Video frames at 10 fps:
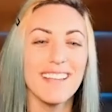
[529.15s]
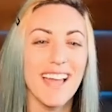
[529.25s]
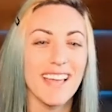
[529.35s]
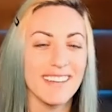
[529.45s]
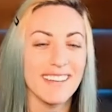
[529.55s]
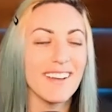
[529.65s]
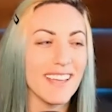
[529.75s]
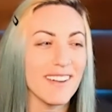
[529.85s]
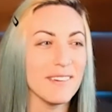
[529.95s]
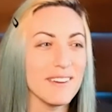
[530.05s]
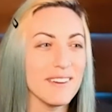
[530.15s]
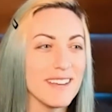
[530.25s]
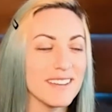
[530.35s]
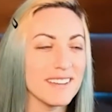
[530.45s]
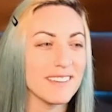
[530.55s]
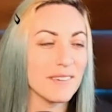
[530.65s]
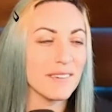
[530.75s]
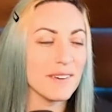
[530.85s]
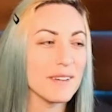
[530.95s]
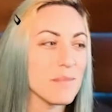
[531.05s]
Yeah, no. Yeah. We
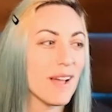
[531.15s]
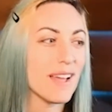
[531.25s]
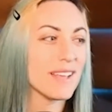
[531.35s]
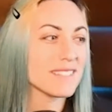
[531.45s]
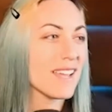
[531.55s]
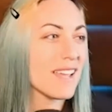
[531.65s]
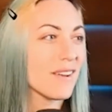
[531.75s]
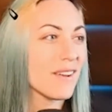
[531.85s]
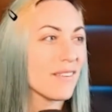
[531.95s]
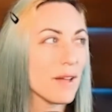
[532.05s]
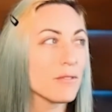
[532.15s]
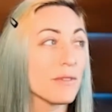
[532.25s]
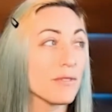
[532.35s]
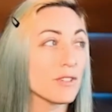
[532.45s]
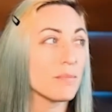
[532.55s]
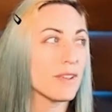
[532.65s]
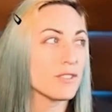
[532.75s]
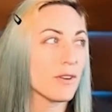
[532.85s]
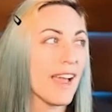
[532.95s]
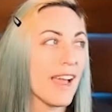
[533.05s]
were in a bus. That was my first
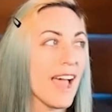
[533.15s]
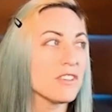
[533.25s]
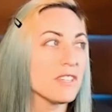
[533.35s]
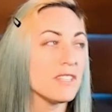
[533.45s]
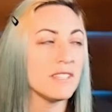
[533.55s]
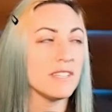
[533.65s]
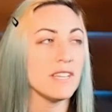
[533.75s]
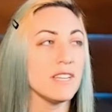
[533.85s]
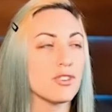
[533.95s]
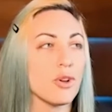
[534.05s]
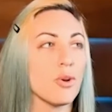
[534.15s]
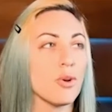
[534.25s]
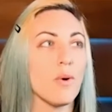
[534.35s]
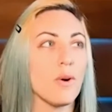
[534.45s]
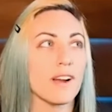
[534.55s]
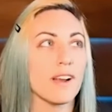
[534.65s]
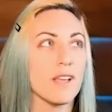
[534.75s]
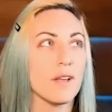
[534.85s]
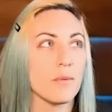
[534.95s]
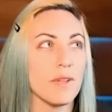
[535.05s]
bus tour. I actually did tour
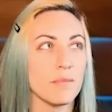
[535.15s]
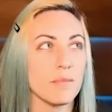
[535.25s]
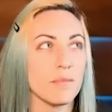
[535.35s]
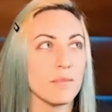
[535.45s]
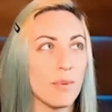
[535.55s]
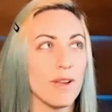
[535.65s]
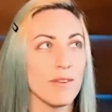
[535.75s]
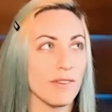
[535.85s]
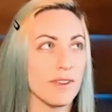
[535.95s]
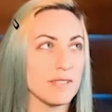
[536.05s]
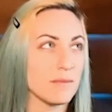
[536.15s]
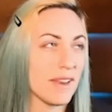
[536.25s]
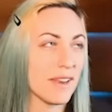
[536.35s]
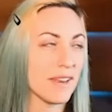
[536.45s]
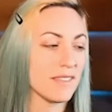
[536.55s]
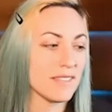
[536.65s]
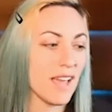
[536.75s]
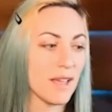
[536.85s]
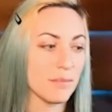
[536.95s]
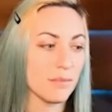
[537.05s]
with my boyfriend's band at the
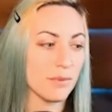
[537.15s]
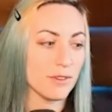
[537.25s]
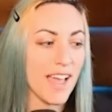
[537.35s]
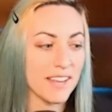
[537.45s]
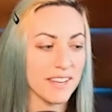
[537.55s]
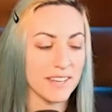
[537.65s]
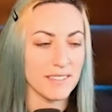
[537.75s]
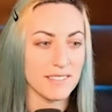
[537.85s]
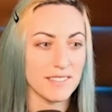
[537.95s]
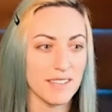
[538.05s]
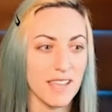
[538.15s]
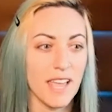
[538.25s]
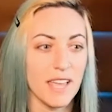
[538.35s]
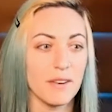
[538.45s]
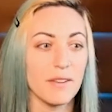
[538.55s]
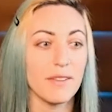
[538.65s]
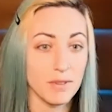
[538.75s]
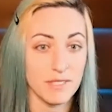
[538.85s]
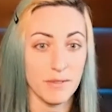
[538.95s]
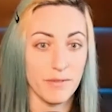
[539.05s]
time, Protagonist. And
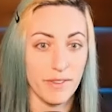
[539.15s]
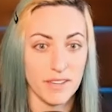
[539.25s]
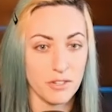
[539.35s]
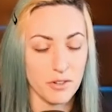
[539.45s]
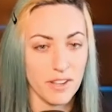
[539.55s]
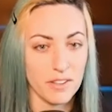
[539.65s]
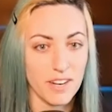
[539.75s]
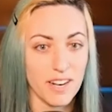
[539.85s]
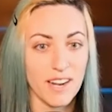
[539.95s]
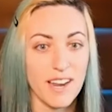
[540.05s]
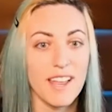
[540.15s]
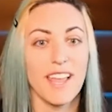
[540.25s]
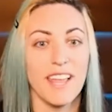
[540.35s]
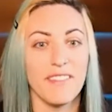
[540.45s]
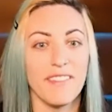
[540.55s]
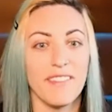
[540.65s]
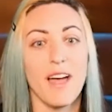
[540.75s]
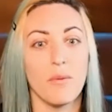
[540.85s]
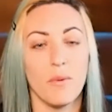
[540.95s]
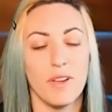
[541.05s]
that was a van and trailer. And
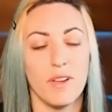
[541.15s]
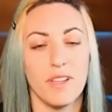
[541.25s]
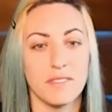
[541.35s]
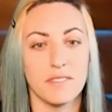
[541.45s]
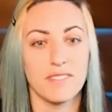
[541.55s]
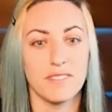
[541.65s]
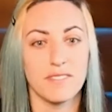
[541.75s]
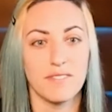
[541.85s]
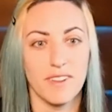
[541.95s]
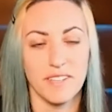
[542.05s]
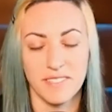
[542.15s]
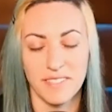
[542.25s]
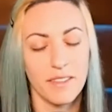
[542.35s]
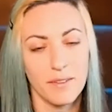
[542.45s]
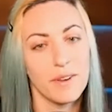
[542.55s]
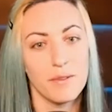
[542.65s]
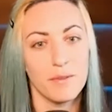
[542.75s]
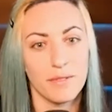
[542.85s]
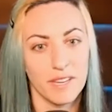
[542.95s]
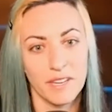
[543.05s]
that was exactly what
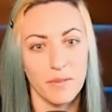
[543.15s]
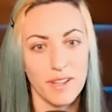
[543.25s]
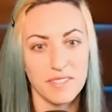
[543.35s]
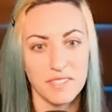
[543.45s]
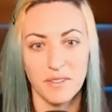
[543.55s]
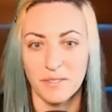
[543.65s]
you think it was.